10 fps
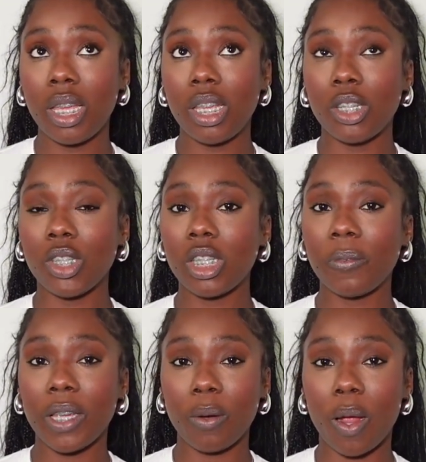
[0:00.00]
just
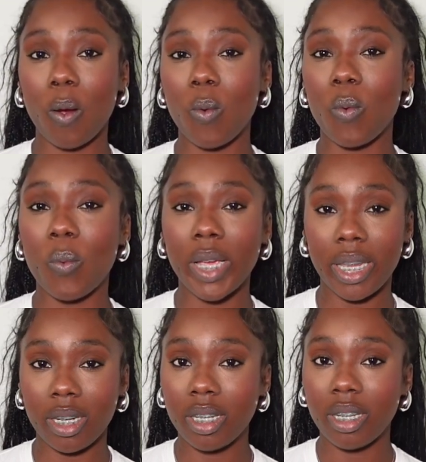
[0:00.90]
figure out
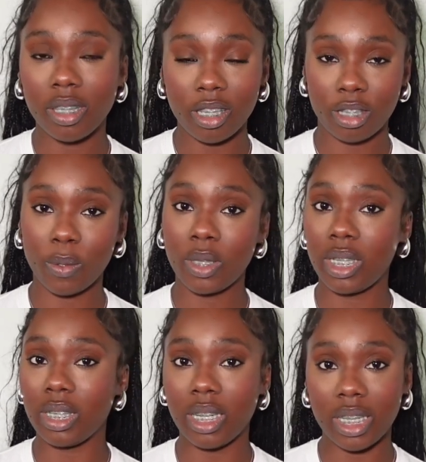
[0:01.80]
when the slow
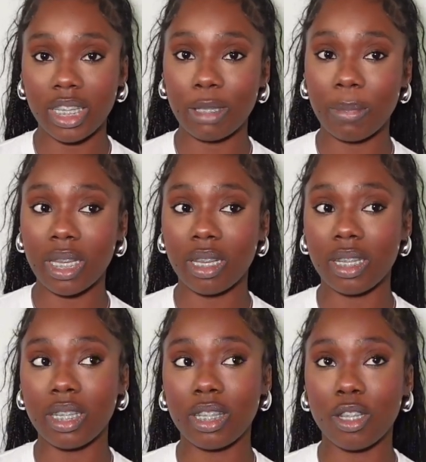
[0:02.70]
season is,
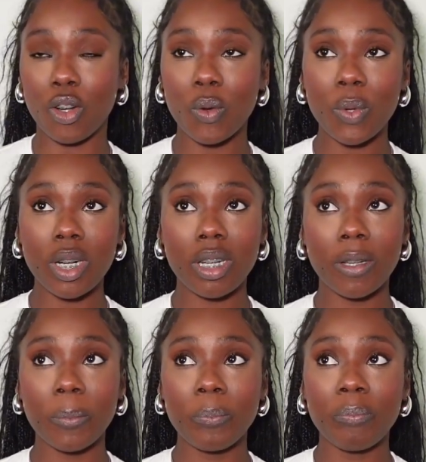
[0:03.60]
because you don't want
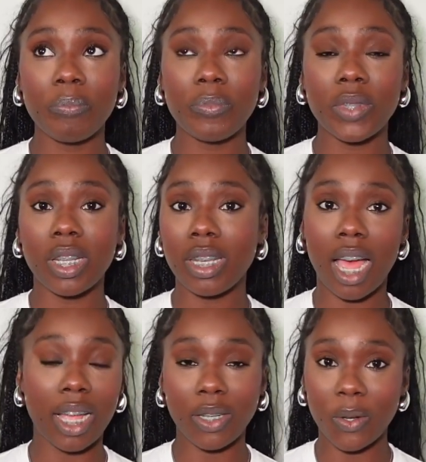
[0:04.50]
to
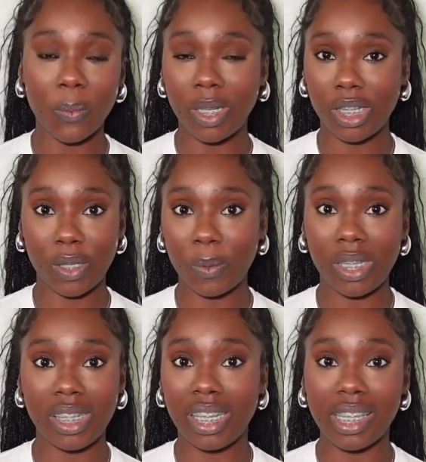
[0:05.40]
not know when the slow
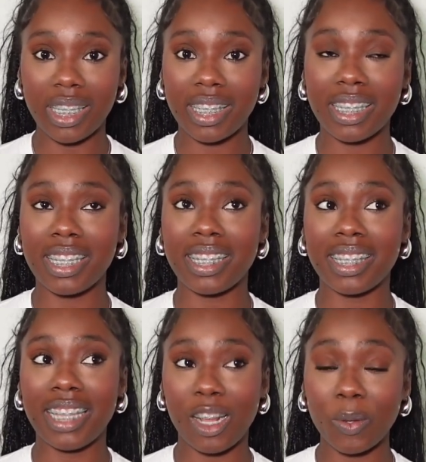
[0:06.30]
season is, because that'll